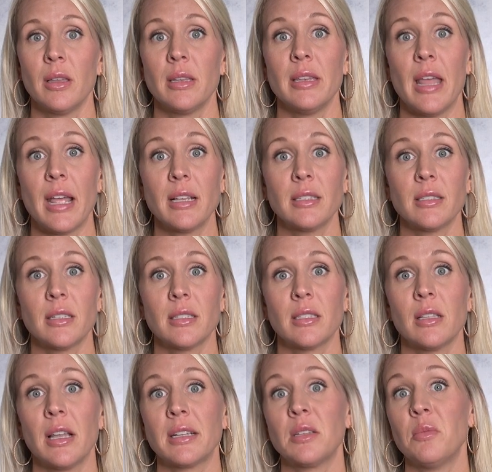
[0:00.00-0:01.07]
Next,
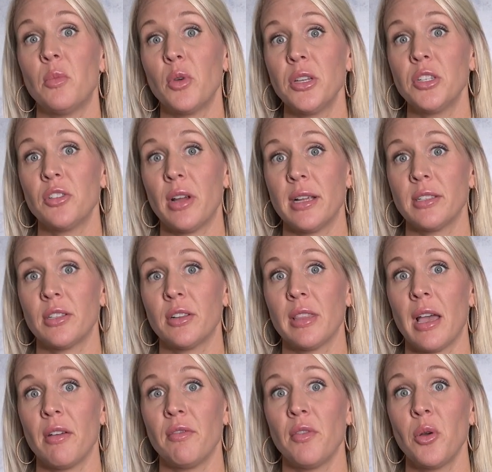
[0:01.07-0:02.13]
select a moisturizer
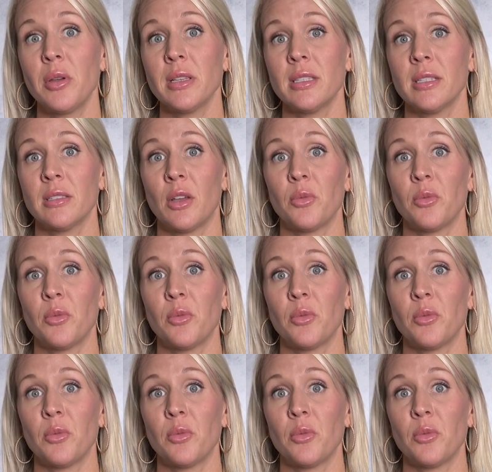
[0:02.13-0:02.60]
that focuses